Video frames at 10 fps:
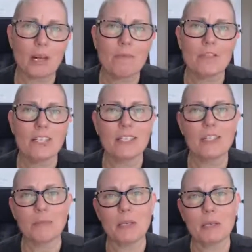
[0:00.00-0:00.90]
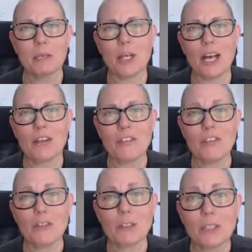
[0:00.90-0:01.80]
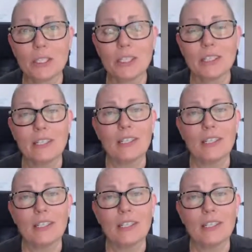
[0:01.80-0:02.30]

I'm teaching people how to feel good